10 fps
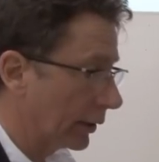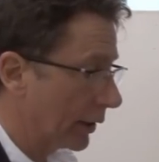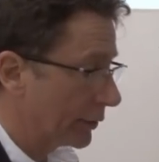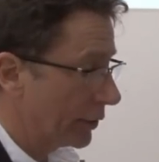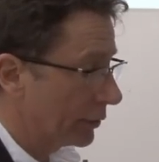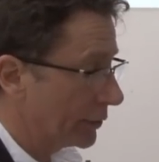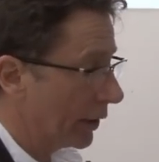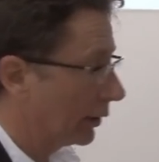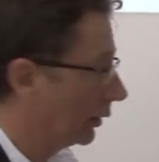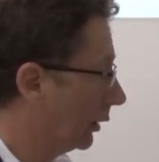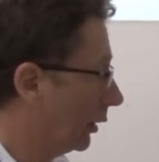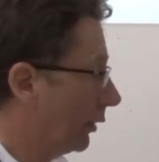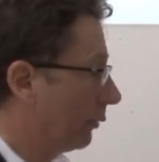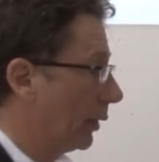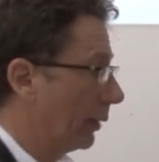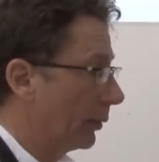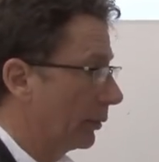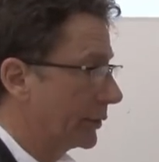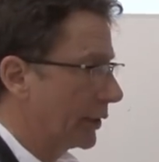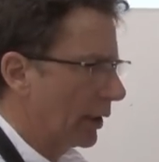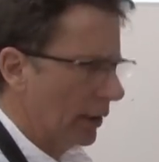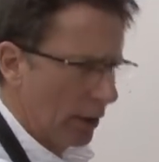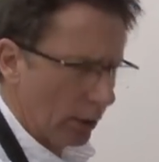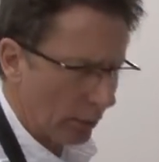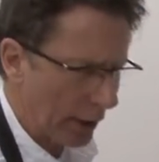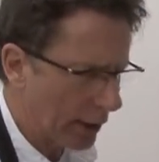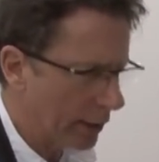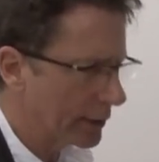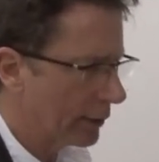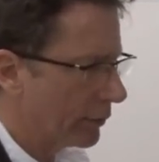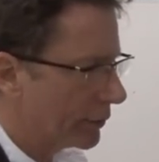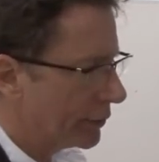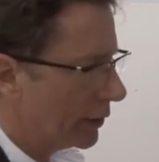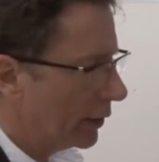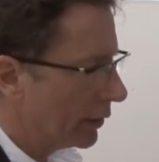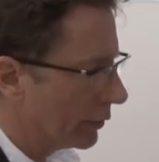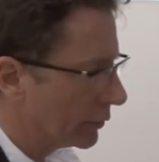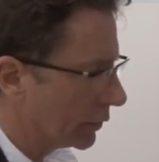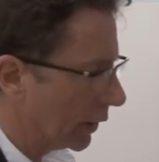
They're so subtle a lot of people would say, well, I can't even see those